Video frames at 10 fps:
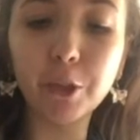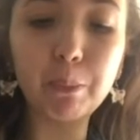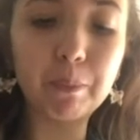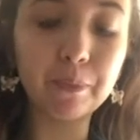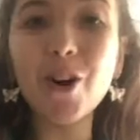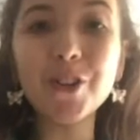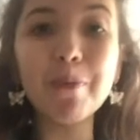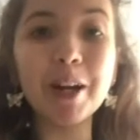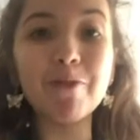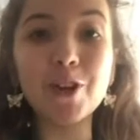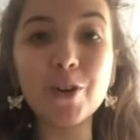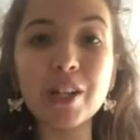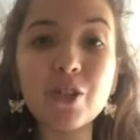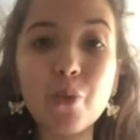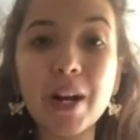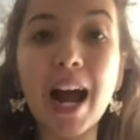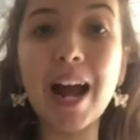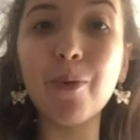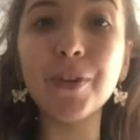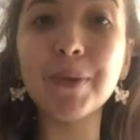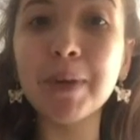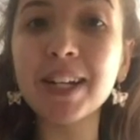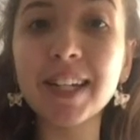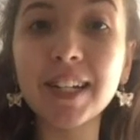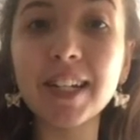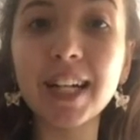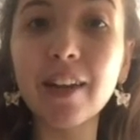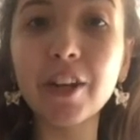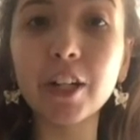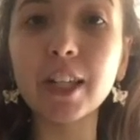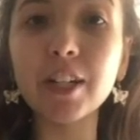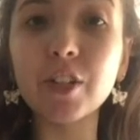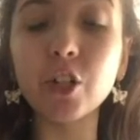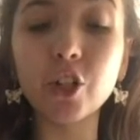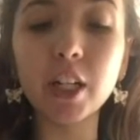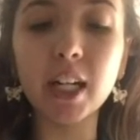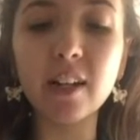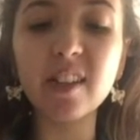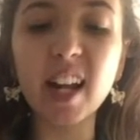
You also may have noticed when I was mixing together these ingredients,